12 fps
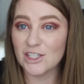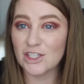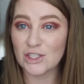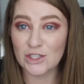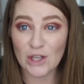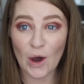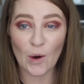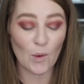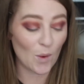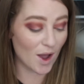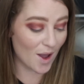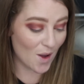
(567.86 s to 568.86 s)
is
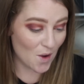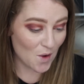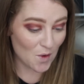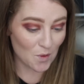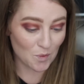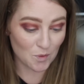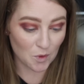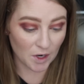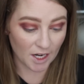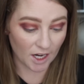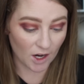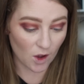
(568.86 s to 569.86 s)
so
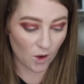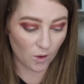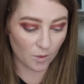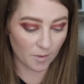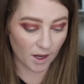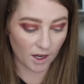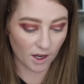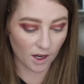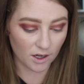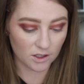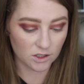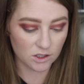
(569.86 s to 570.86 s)
pretty. Oh my
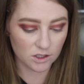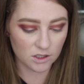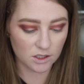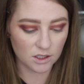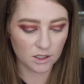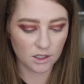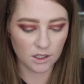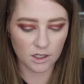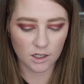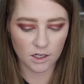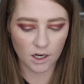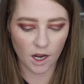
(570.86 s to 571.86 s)
gosh.
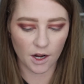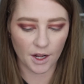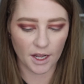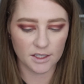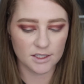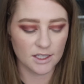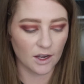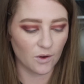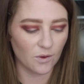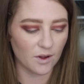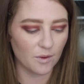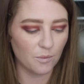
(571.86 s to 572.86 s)
Okay,
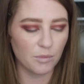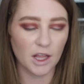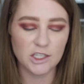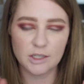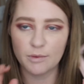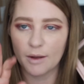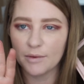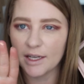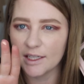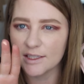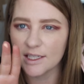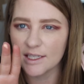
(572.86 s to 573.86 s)
so Blushing
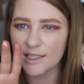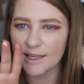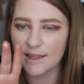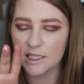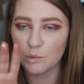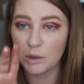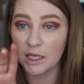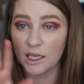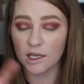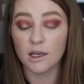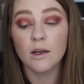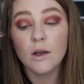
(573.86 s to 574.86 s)
Pumpkins is like this
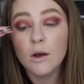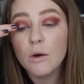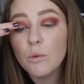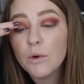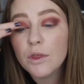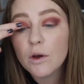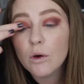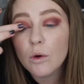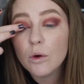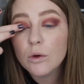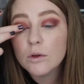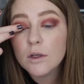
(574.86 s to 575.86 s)
pink with a
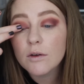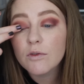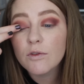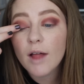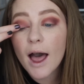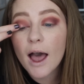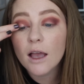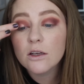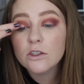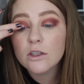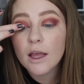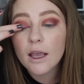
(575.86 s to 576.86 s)
gold
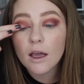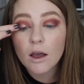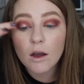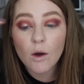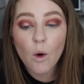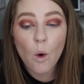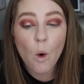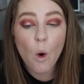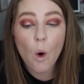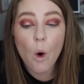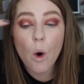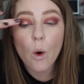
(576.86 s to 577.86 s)
flash. Like,
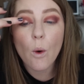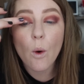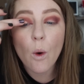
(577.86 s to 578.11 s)
oh.